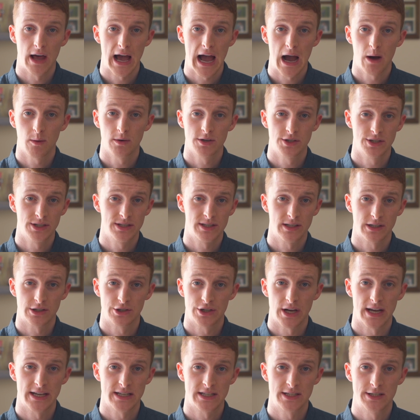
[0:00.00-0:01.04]
I would just
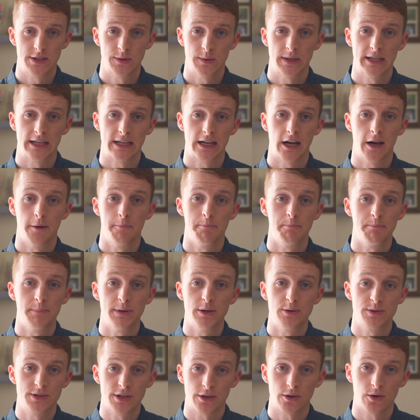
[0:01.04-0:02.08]
suggest doing a
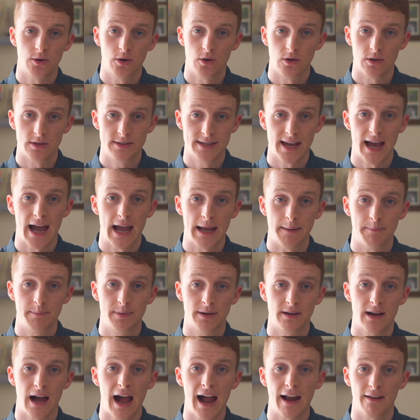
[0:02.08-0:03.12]
musical type
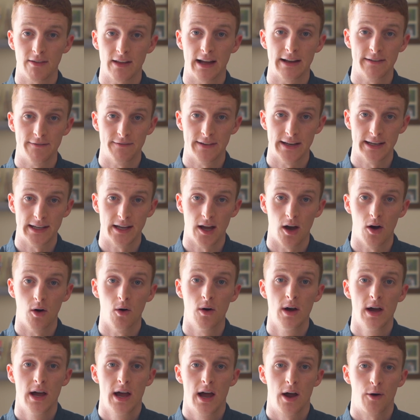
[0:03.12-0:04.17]
highlight video